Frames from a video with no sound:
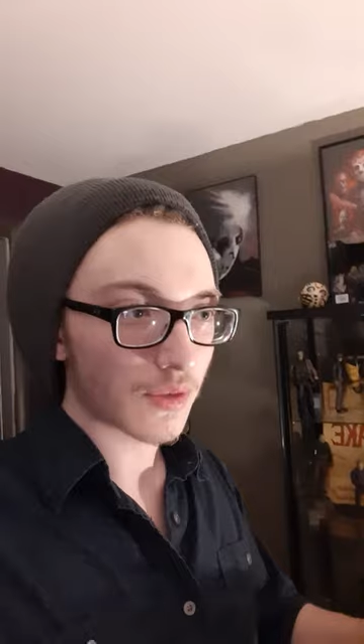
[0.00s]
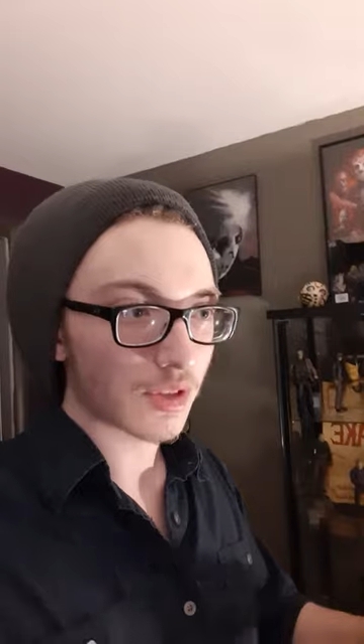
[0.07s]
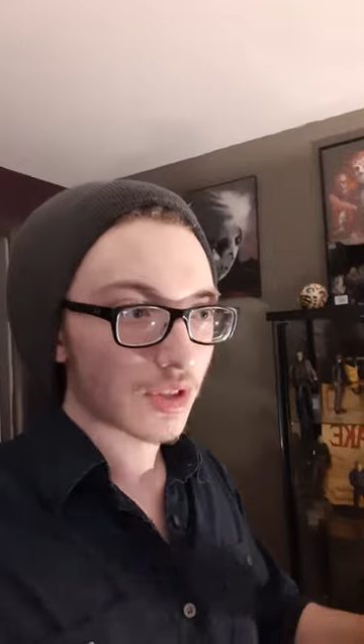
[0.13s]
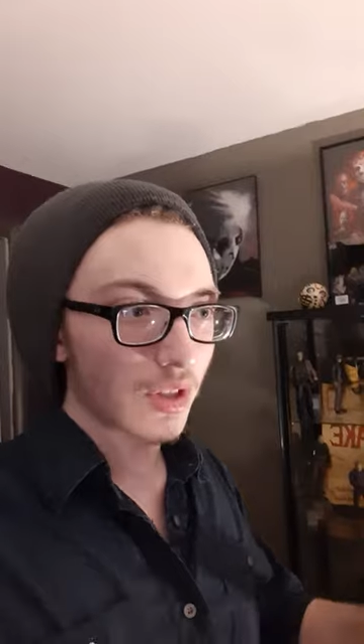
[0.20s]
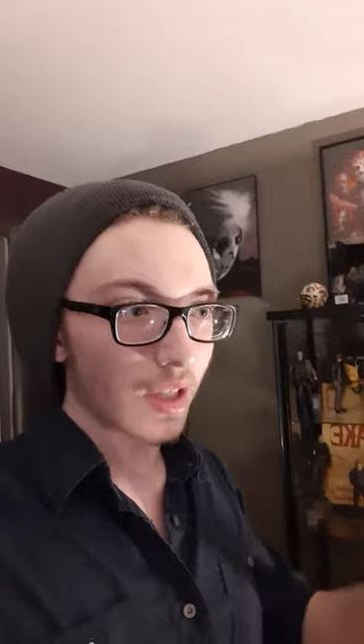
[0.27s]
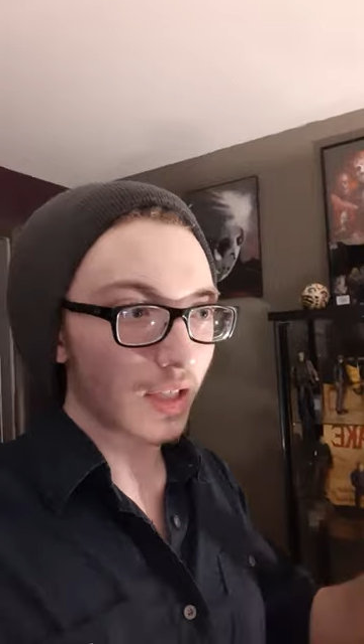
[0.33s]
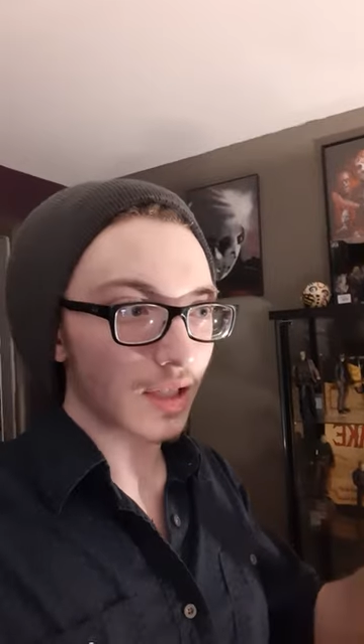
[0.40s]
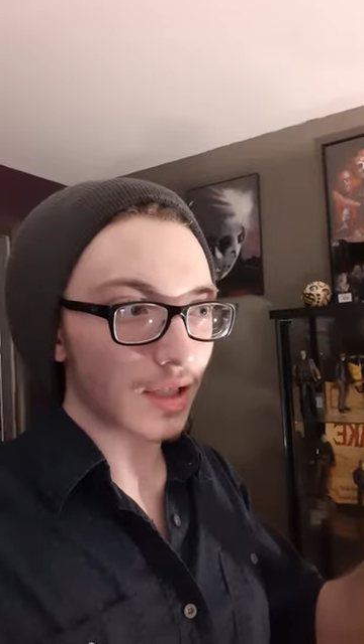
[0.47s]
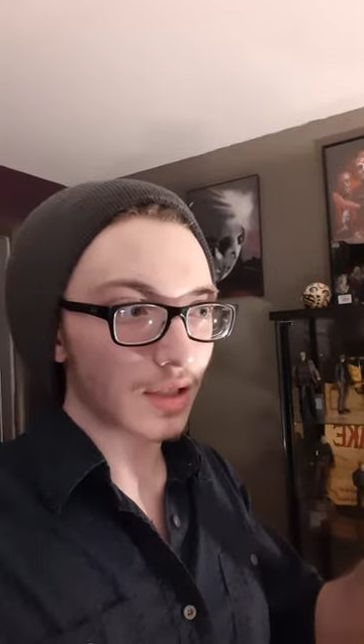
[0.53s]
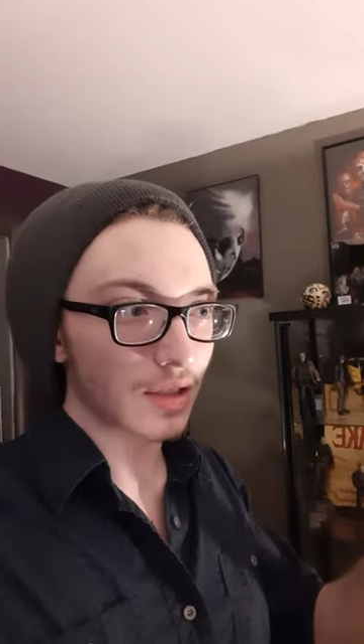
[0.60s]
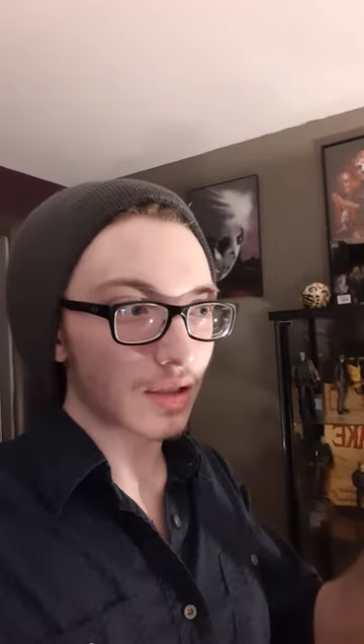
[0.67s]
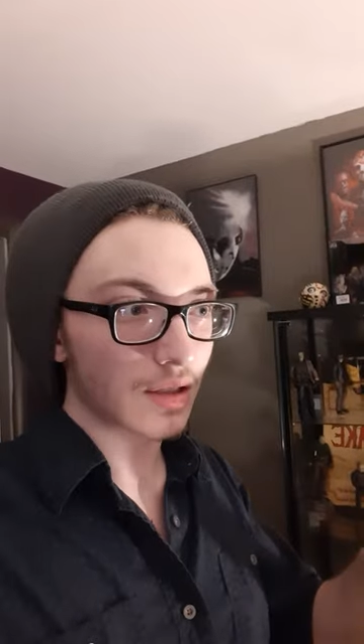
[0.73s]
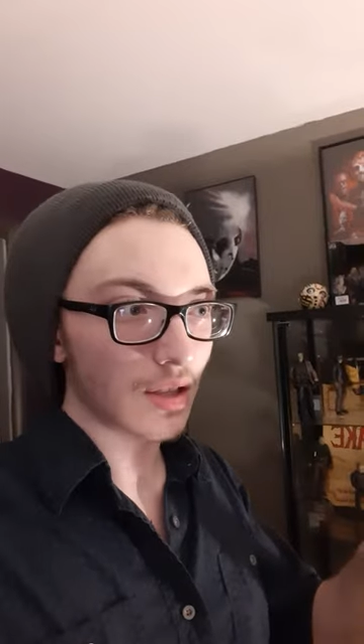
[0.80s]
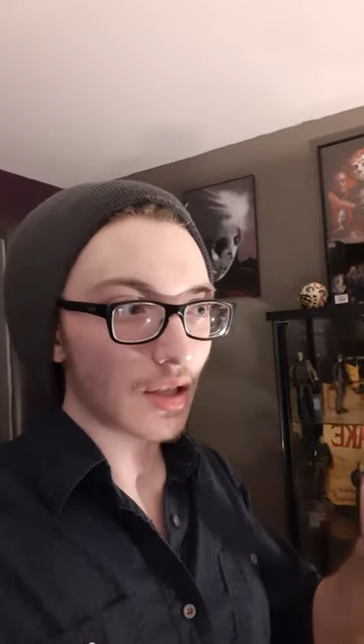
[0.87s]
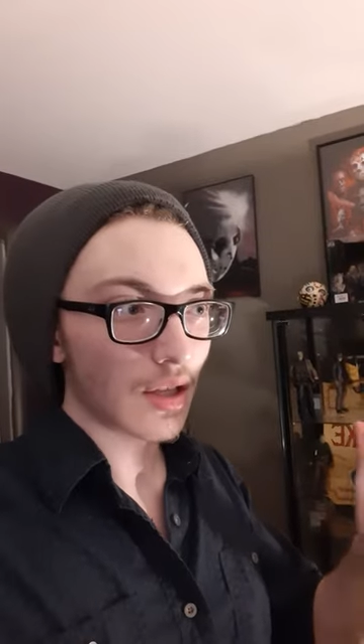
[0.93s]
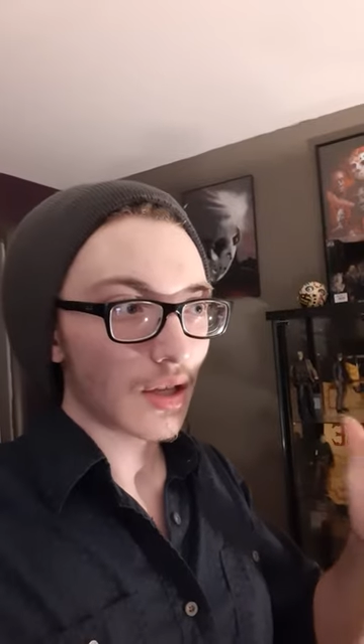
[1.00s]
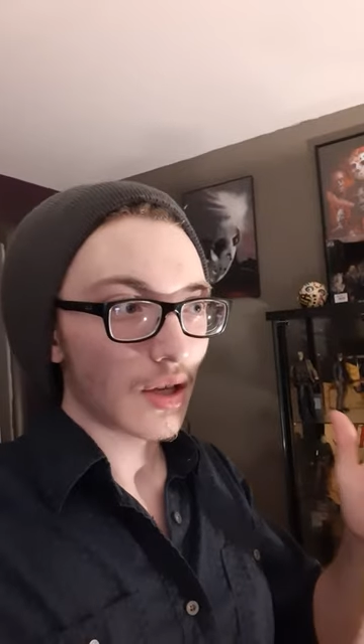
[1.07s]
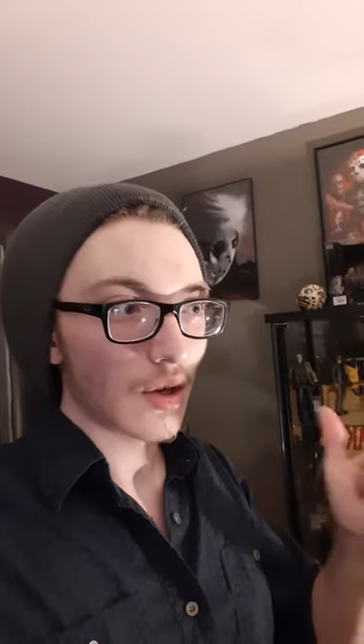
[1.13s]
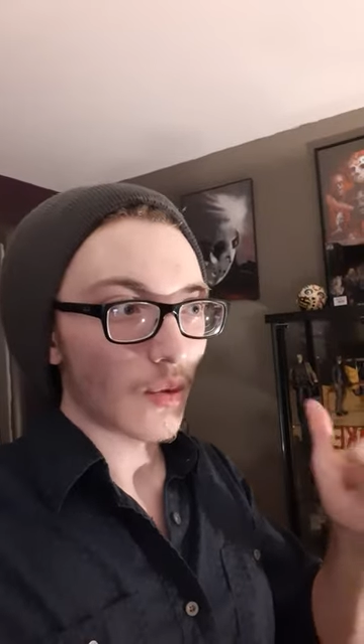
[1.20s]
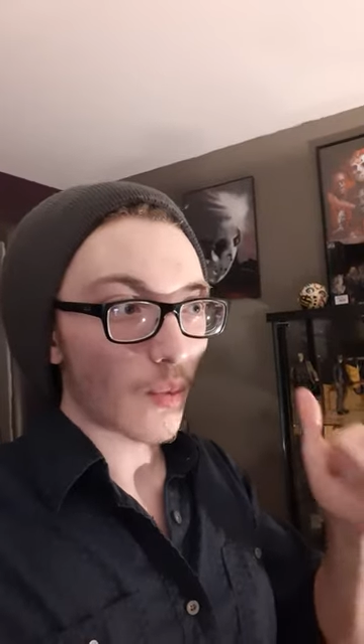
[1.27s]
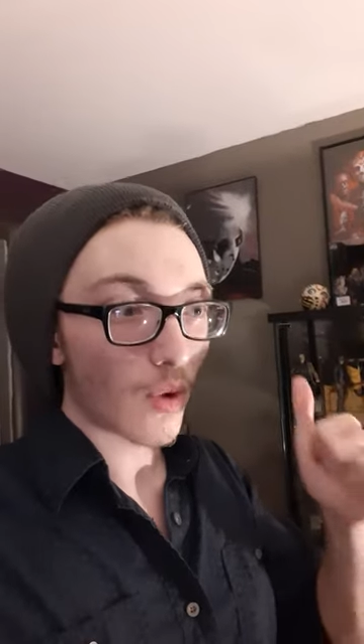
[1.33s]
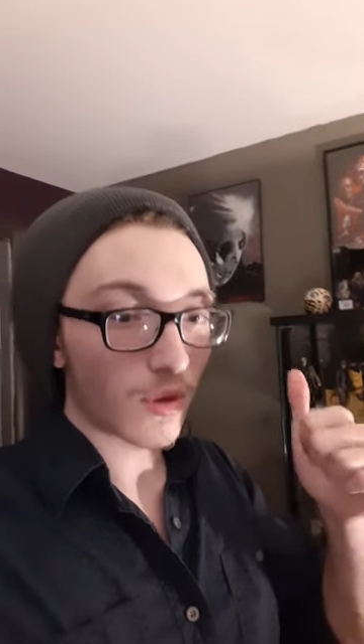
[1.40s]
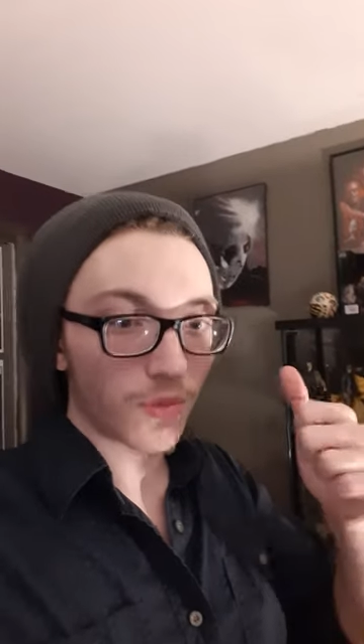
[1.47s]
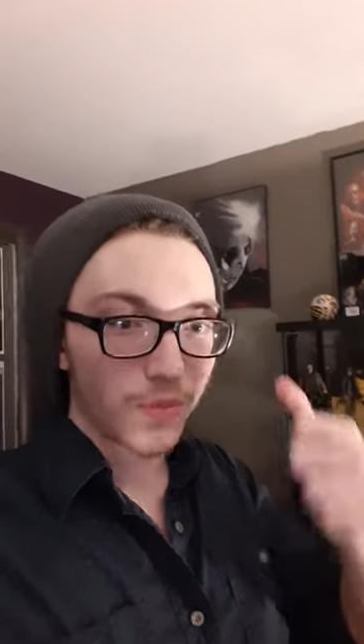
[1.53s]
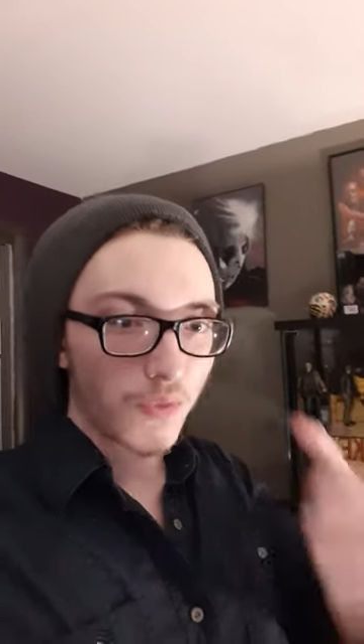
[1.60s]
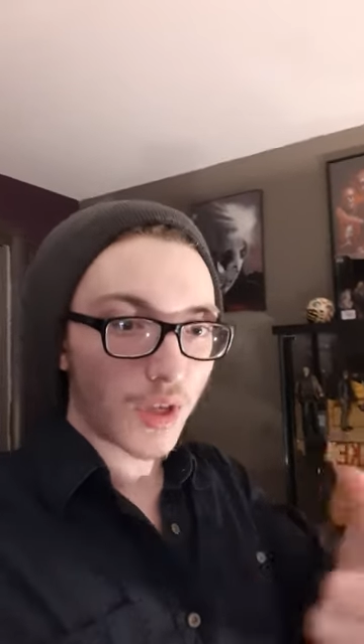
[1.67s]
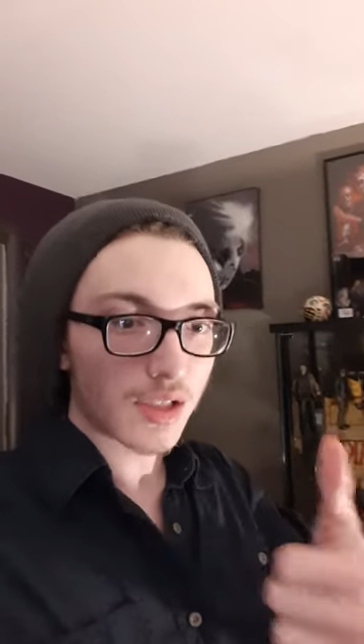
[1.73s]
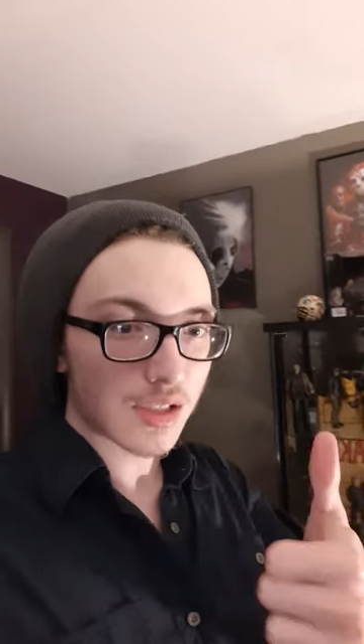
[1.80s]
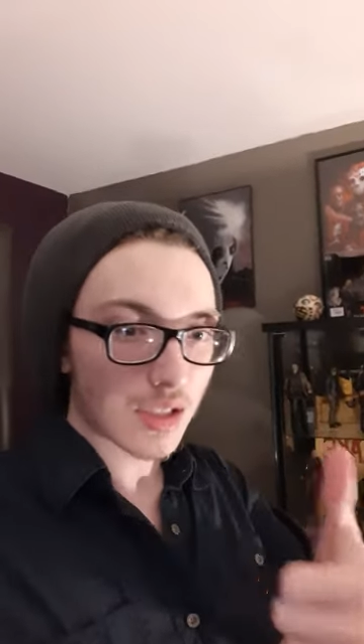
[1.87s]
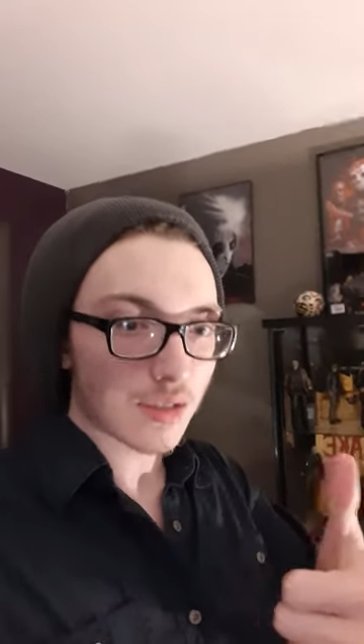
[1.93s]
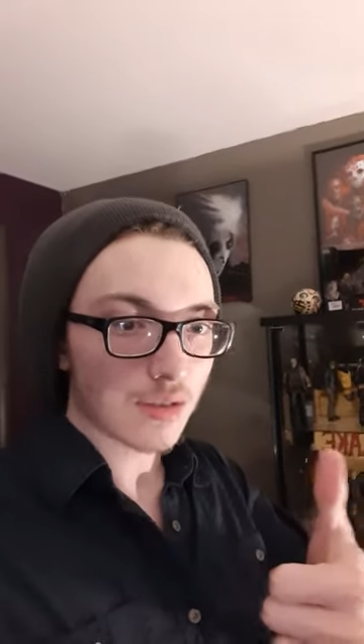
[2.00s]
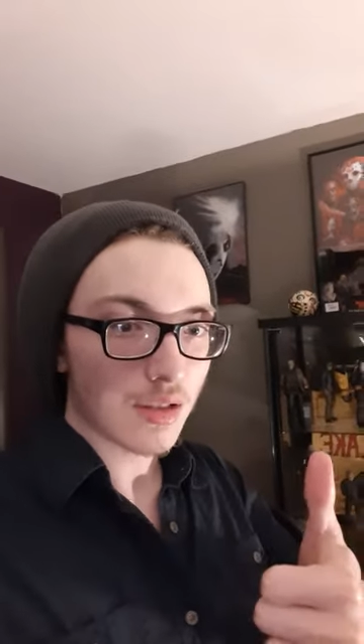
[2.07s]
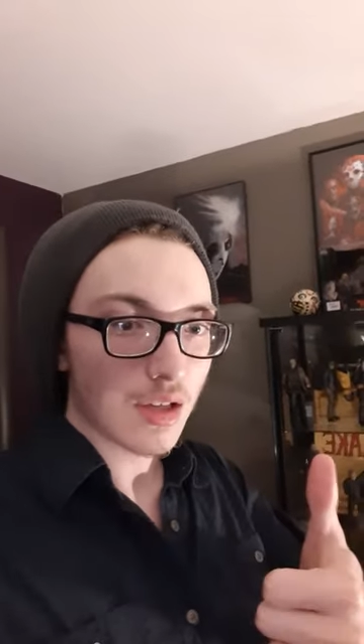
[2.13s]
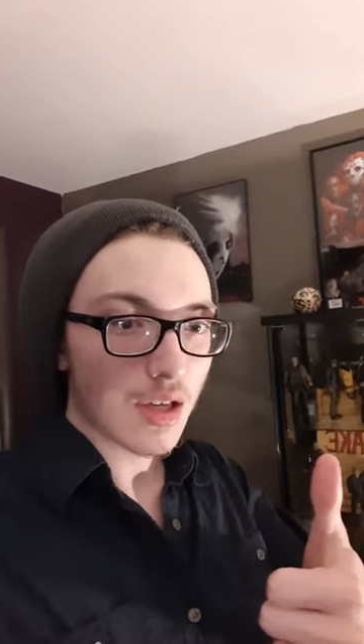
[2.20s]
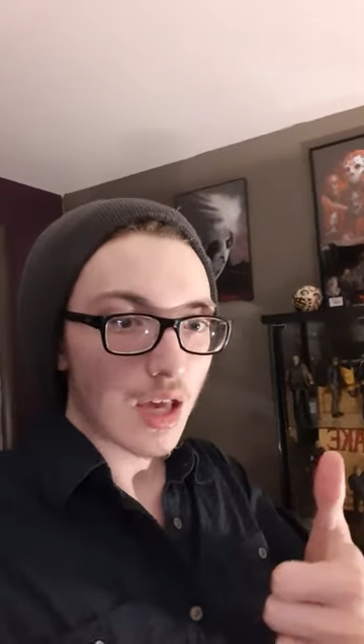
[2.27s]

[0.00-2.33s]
until I can, one, fix it,